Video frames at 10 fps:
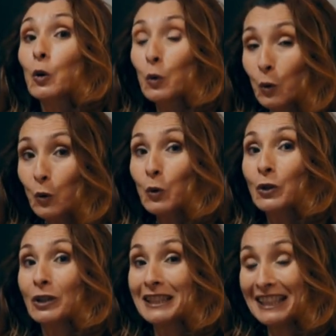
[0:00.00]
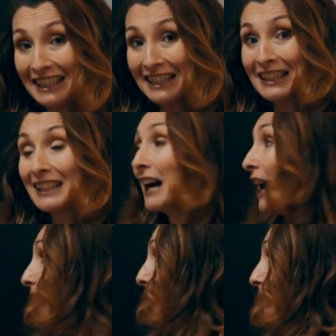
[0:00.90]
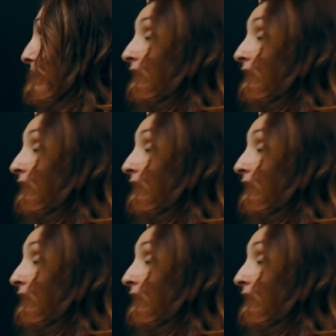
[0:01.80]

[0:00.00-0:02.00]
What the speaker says: U, I, a.